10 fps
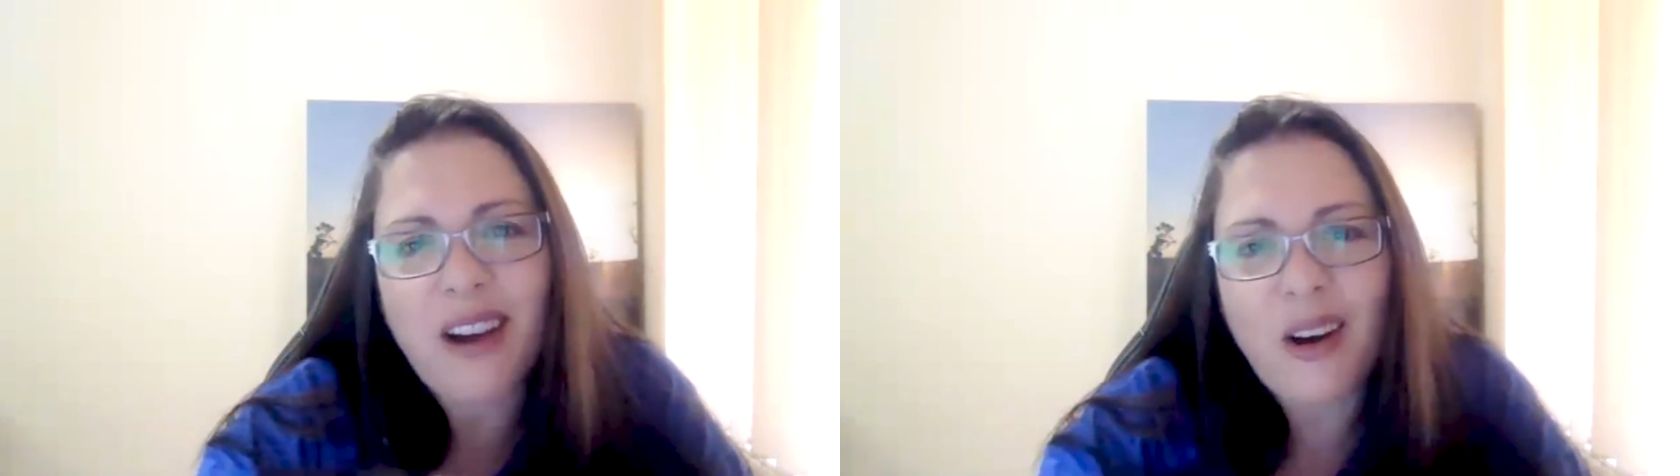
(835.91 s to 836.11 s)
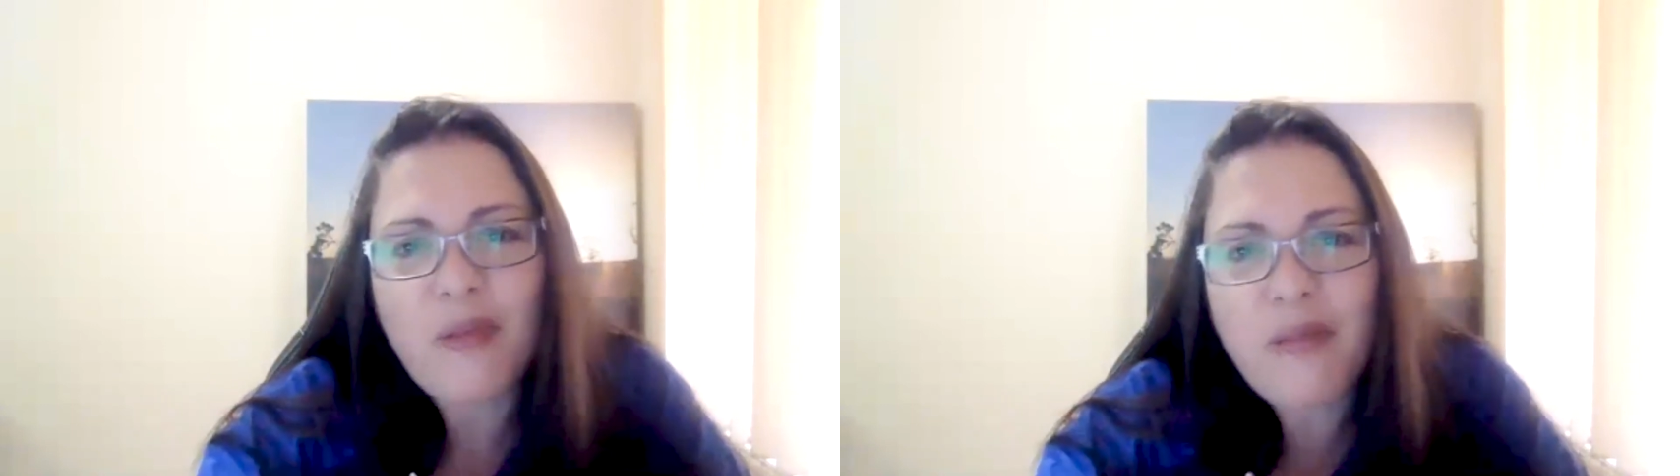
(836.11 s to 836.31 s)

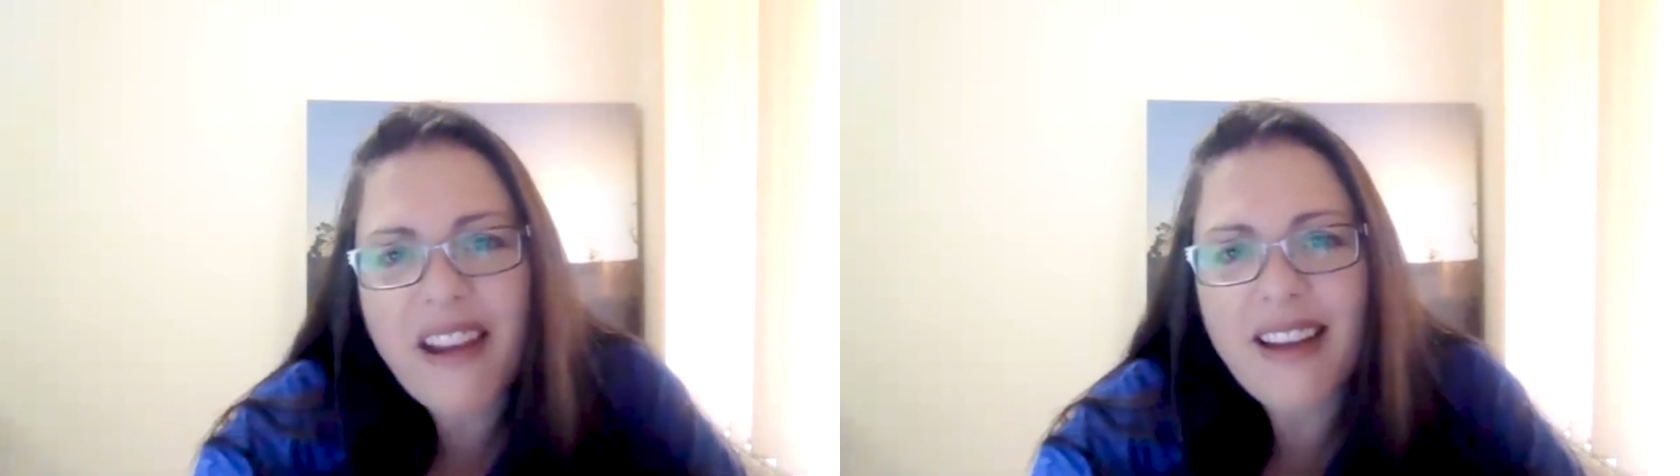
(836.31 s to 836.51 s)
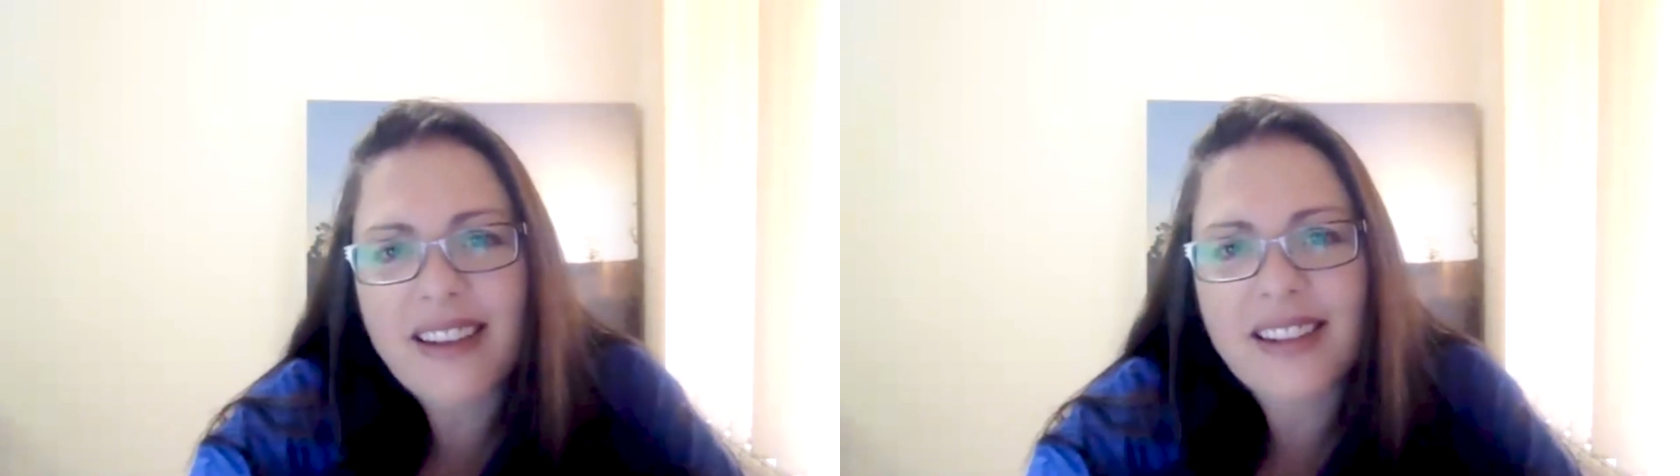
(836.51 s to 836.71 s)
a whole
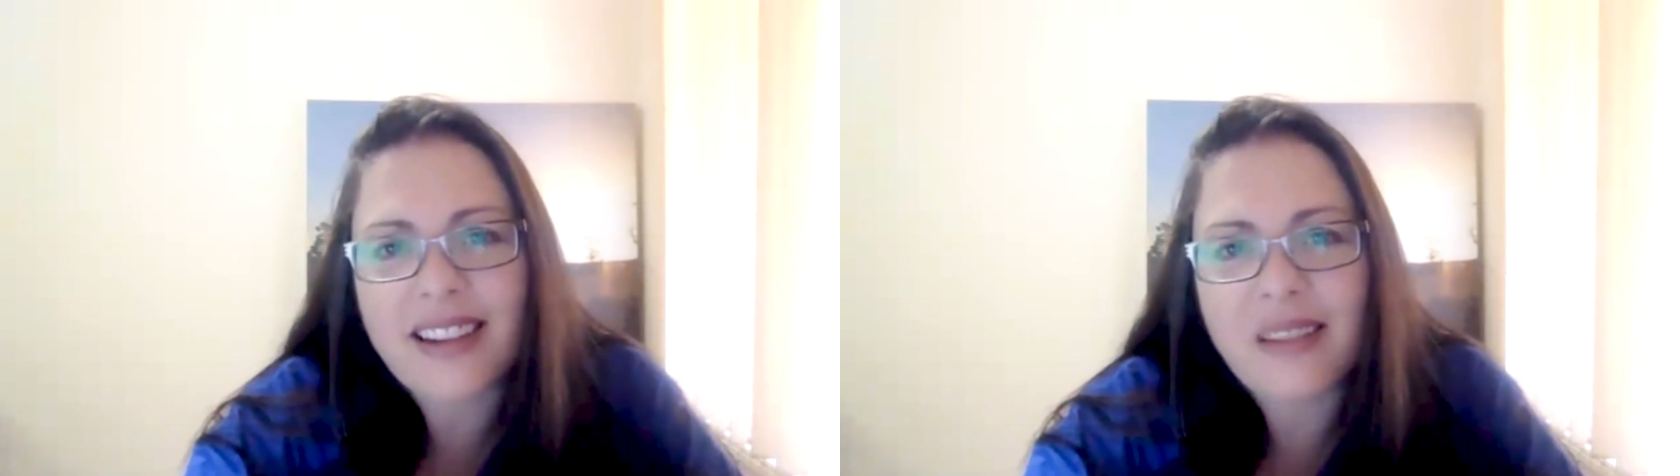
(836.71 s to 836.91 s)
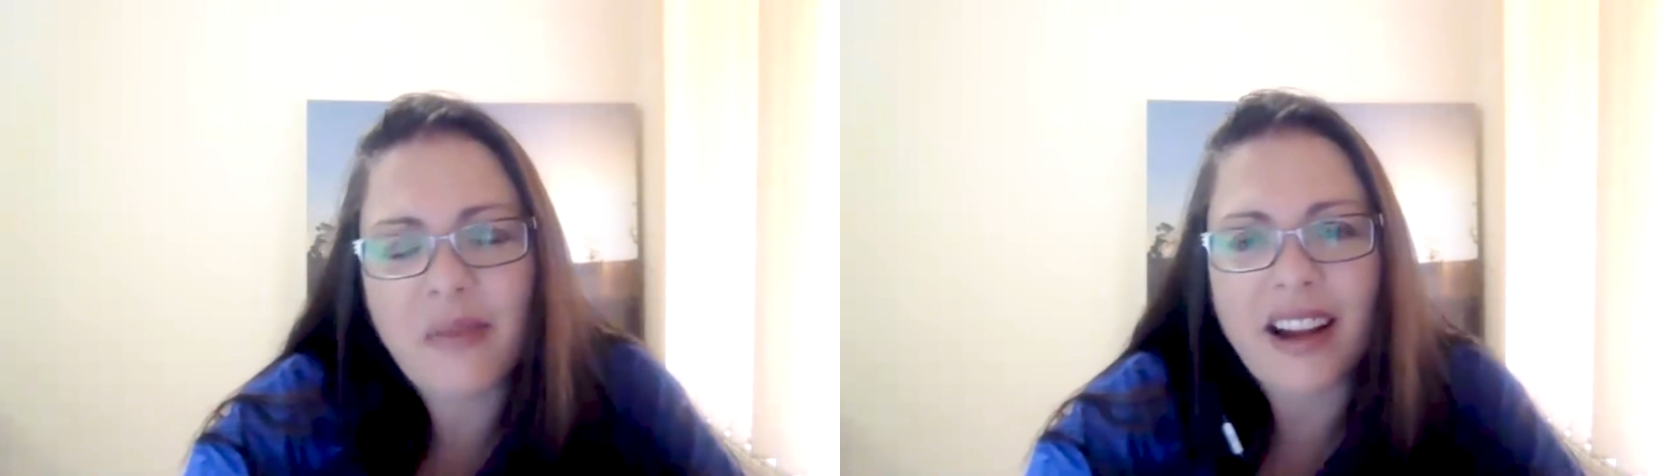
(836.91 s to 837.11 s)

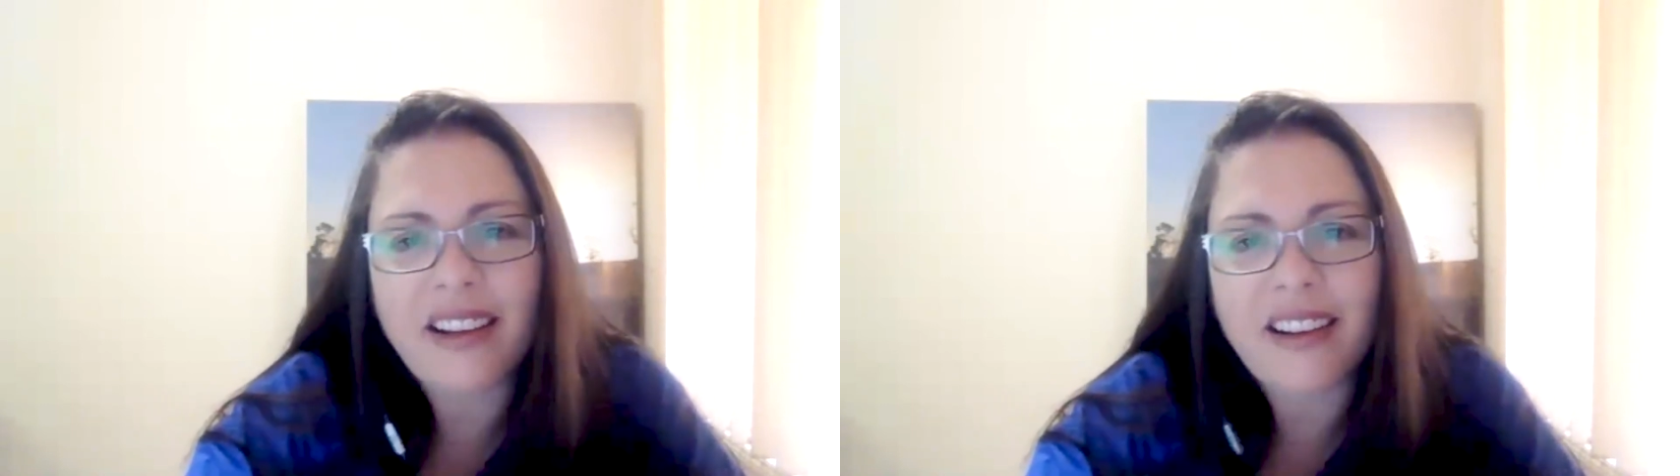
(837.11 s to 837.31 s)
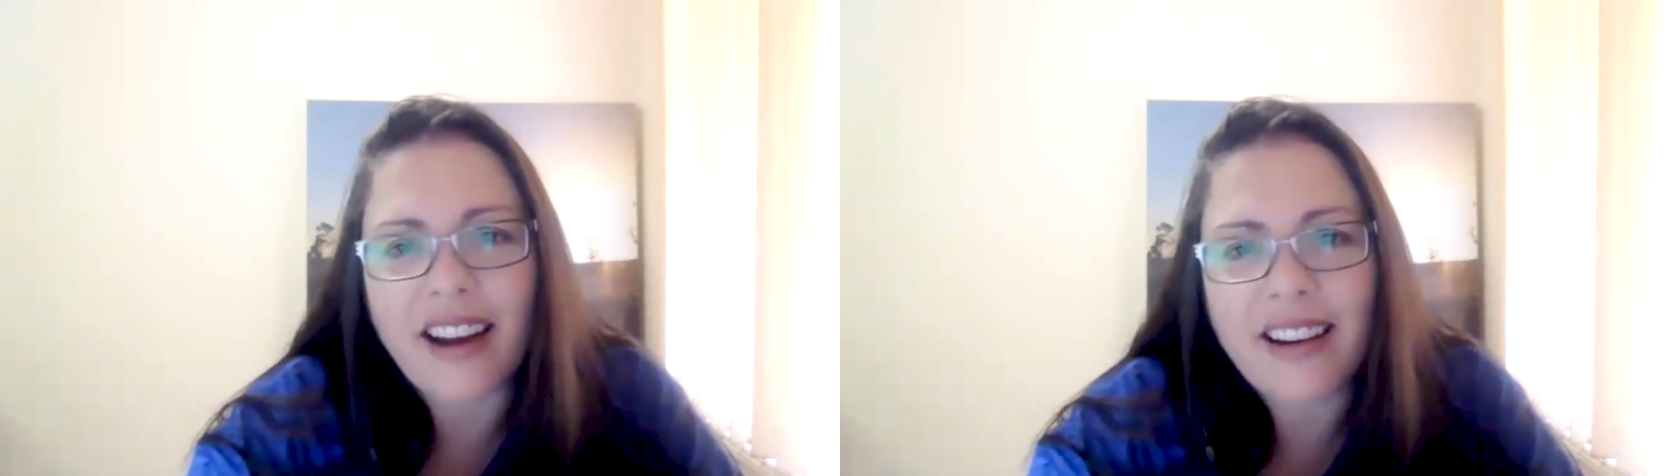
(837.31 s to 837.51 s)
PhD in
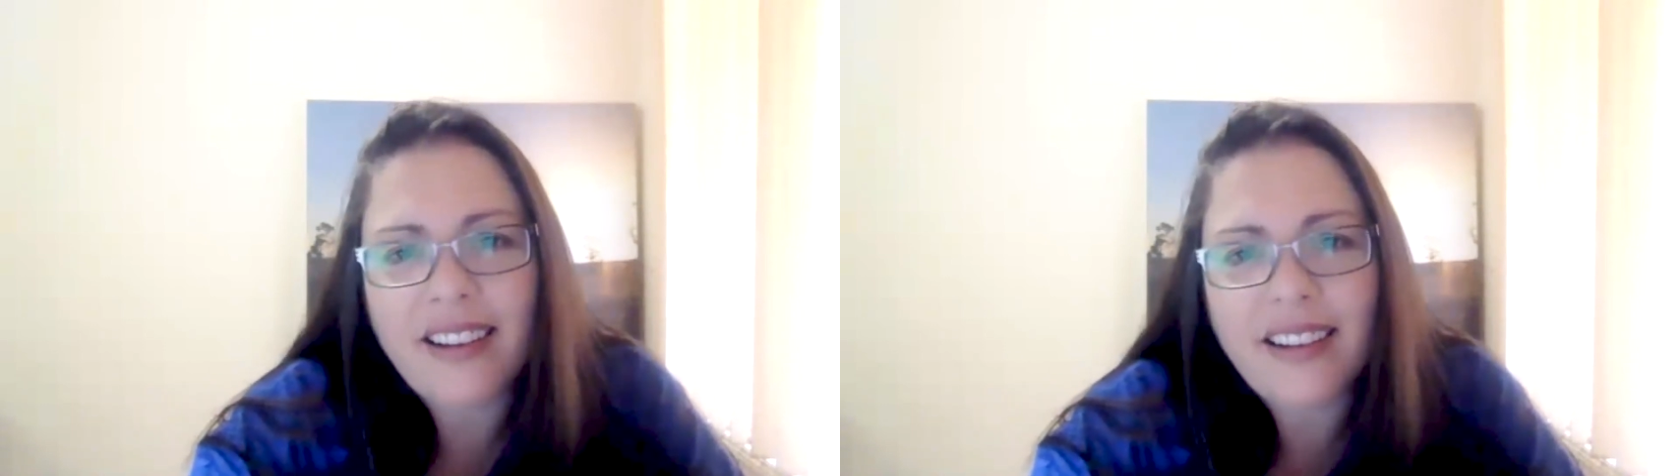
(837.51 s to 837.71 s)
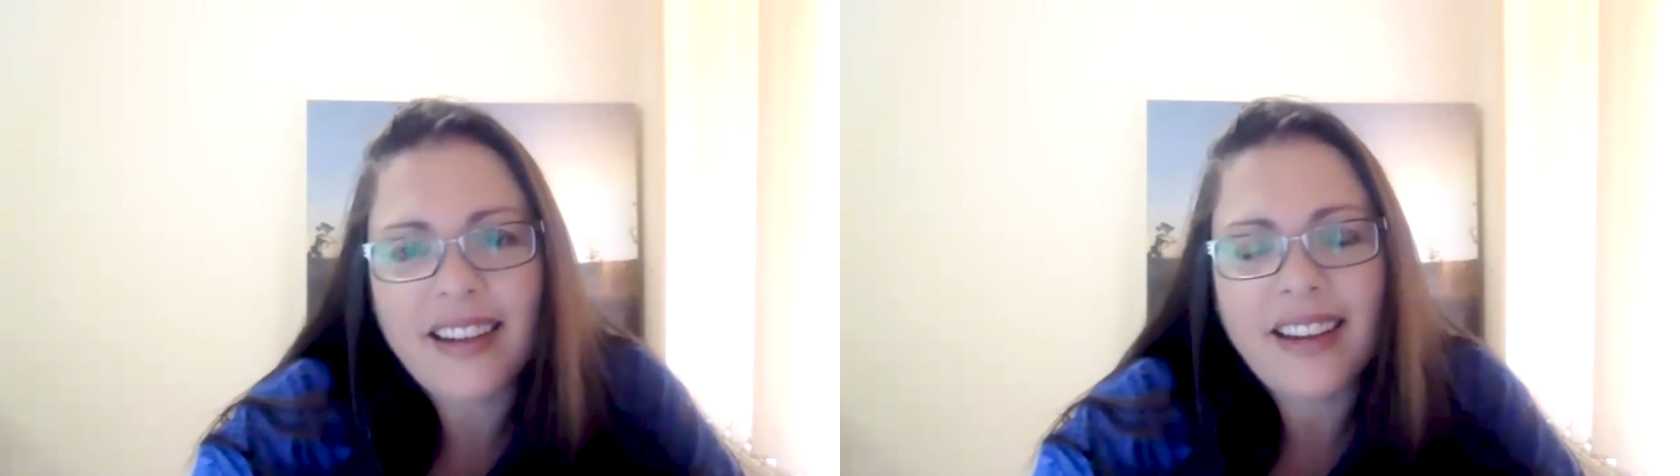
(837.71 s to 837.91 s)
migraine